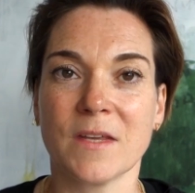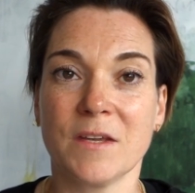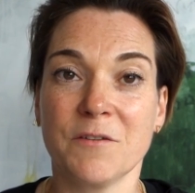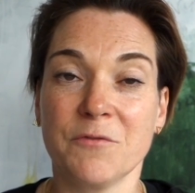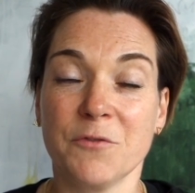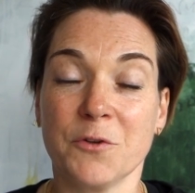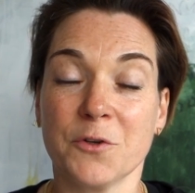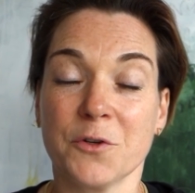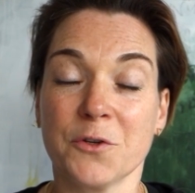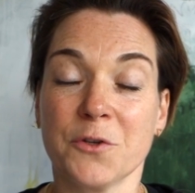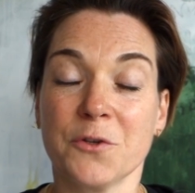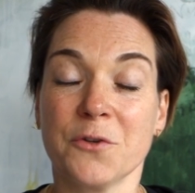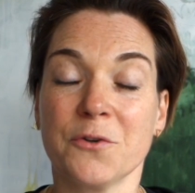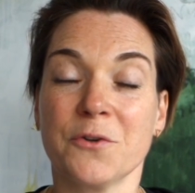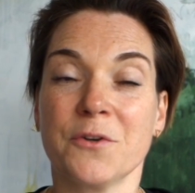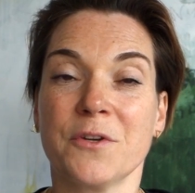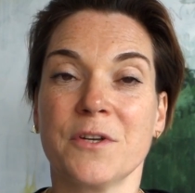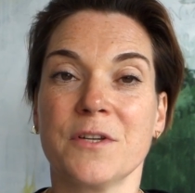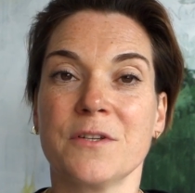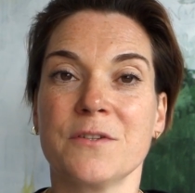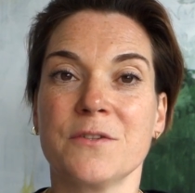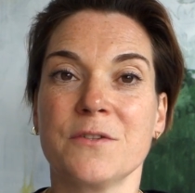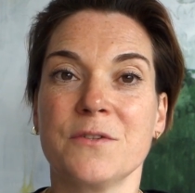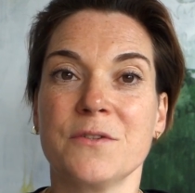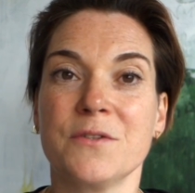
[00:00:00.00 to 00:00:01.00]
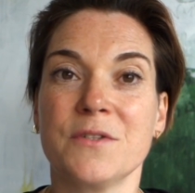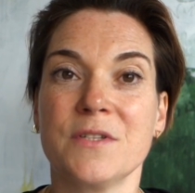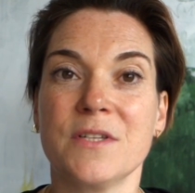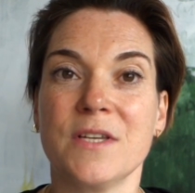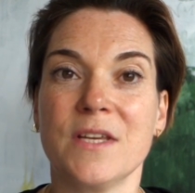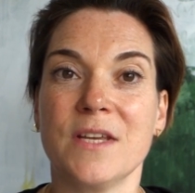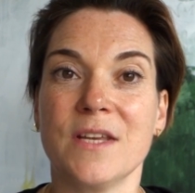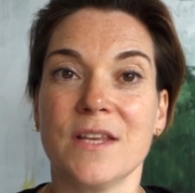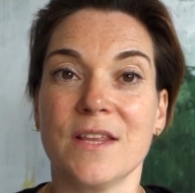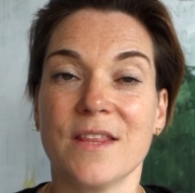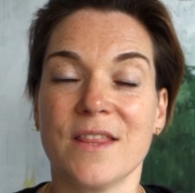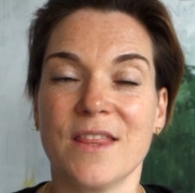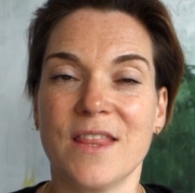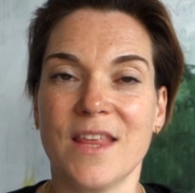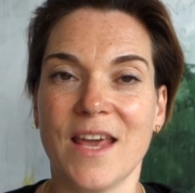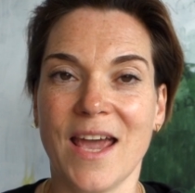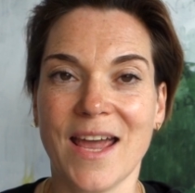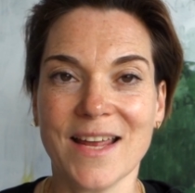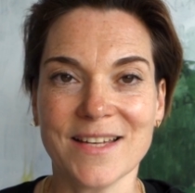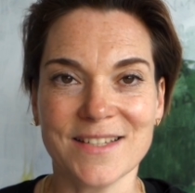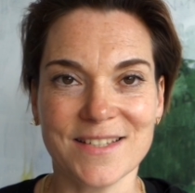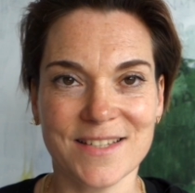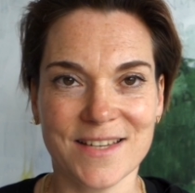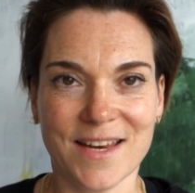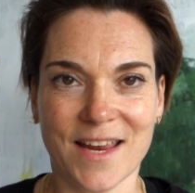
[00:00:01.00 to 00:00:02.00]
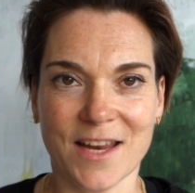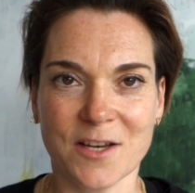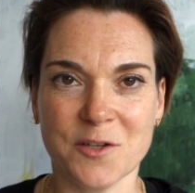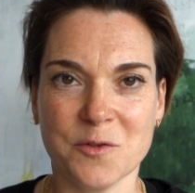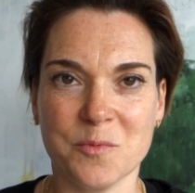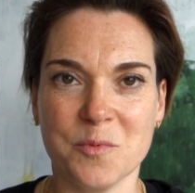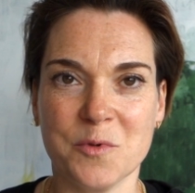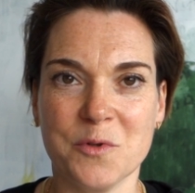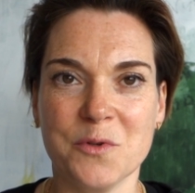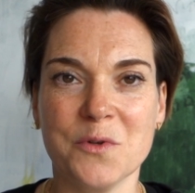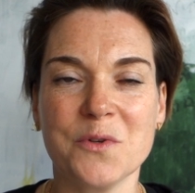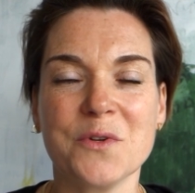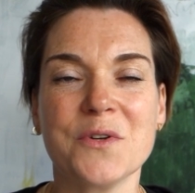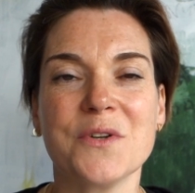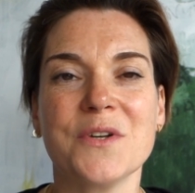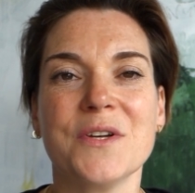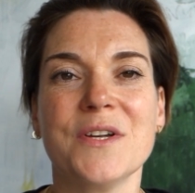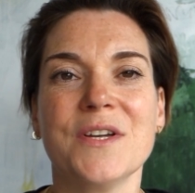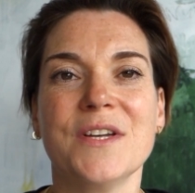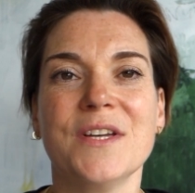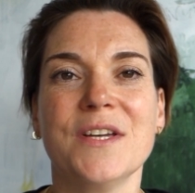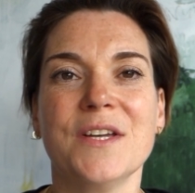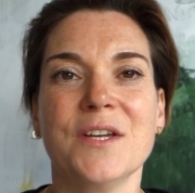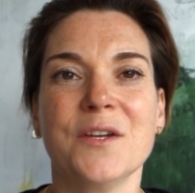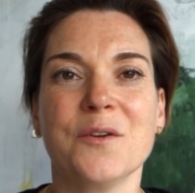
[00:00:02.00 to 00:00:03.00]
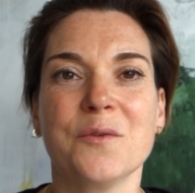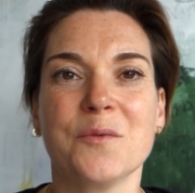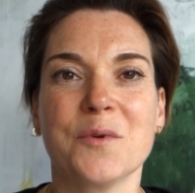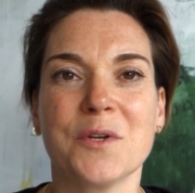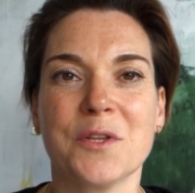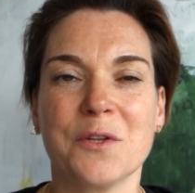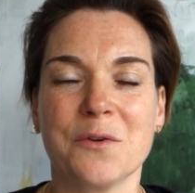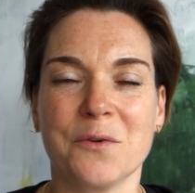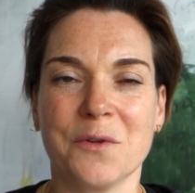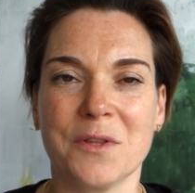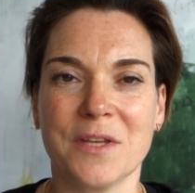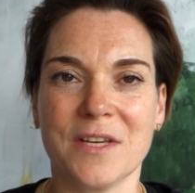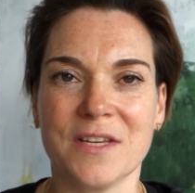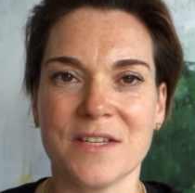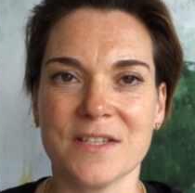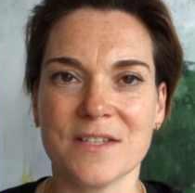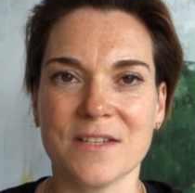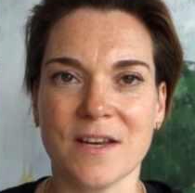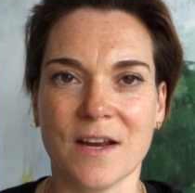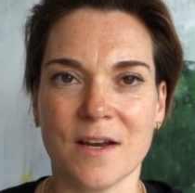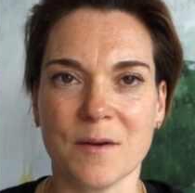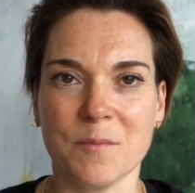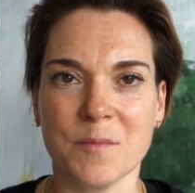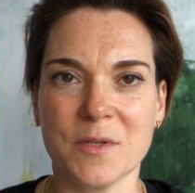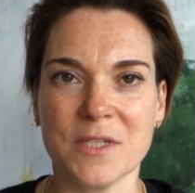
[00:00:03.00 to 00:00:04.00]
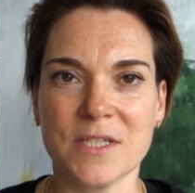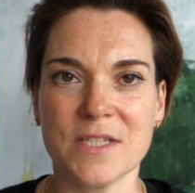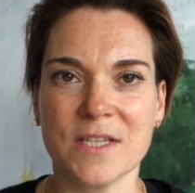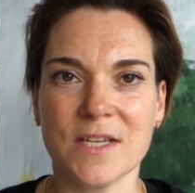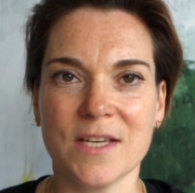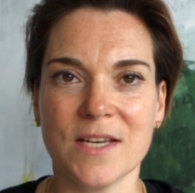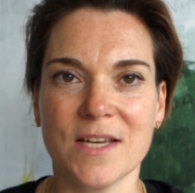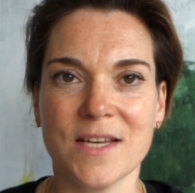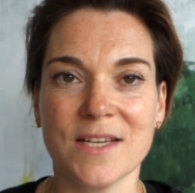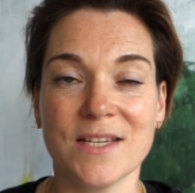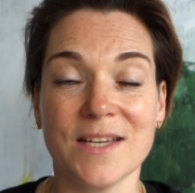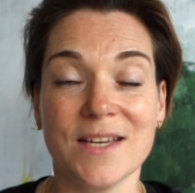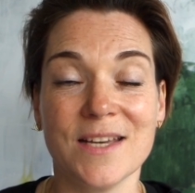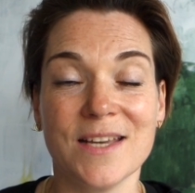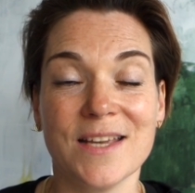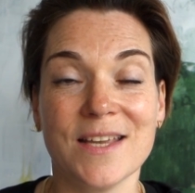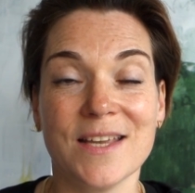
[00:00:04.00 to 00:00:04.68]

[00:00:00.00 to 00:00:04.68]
If you're curious to see that sketchbook with all the assignments in it,